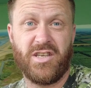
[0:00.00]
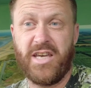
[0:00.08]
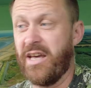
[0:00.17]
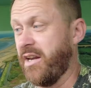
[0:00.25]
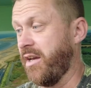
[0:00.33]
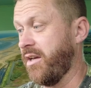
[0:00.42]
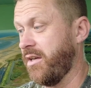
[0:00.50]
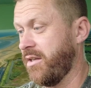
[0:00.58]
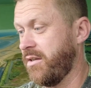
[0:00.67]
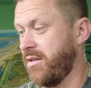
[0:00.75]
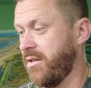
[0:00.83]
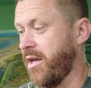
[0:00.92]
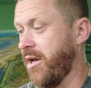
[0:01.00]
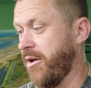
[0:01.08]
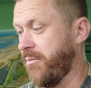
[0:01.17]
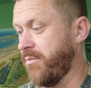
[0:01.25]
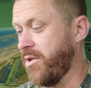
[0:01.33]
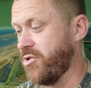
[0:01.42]
get it.
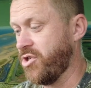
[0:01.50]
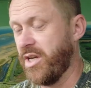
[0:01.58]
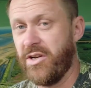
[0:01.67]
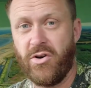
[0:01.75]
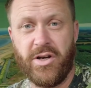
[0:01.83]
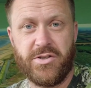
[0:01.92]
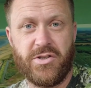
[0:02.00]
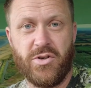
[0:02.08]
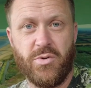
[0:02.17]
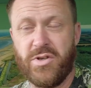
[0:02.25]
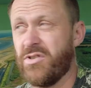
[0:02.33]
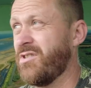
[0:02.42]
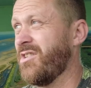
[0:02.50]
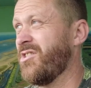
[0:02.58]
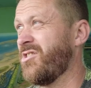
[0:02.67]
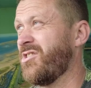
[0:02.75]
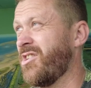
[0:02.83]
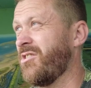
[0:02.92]
The G9ii is
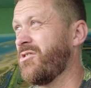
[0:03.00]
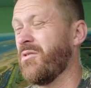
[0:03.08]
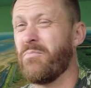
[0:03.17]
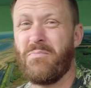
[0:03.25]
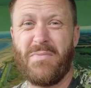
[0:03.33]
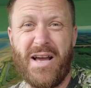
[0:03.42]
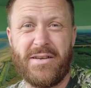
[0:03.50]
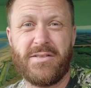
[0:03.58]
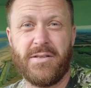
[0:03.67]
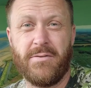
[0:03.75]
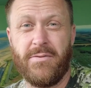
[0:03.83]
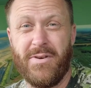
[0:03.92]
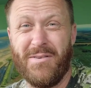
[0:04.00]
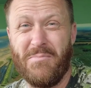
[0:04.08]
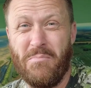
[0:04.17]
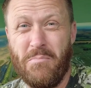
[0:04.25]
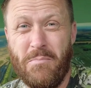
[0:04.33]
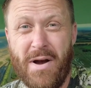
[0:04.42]
such a
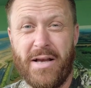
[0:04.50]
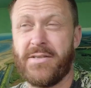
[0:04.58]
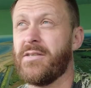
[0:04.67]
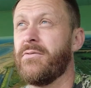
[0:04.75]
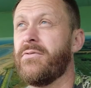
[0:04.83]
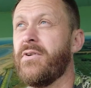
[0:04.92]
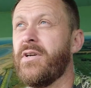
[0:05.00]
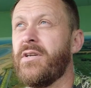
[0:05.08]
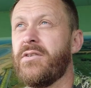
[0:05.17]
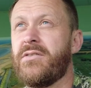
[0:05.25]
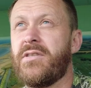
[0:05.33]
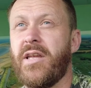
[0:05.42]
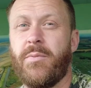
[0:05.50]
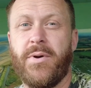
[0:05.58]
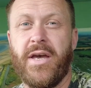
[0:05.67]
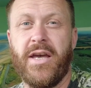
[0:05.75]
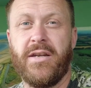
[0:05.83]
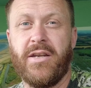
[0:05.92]
massive step
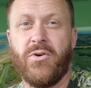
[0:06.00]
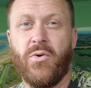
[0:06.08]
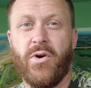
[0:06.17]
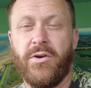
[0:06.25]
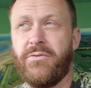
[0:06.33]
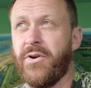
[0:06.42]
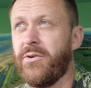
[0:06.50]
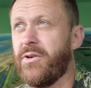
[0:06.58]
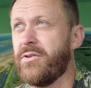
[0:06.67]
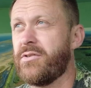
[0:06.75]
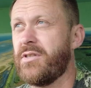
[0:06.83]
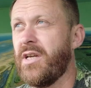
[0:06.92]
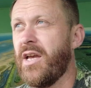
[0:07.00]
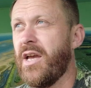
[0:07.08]
ahead in autofocus.